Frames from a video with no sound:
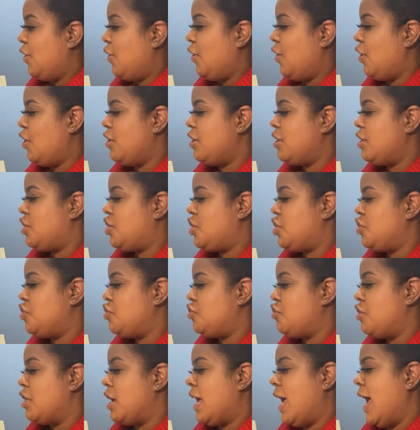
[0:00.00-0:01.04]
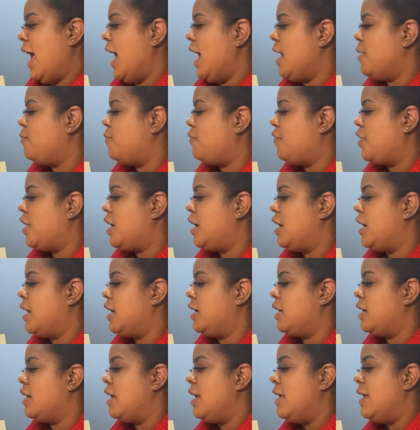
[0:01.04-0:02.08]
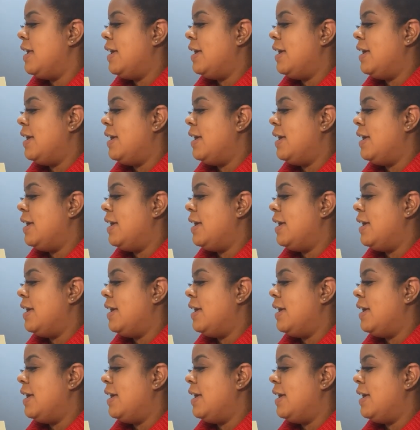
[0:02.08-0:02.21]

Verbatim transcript: All the children came running.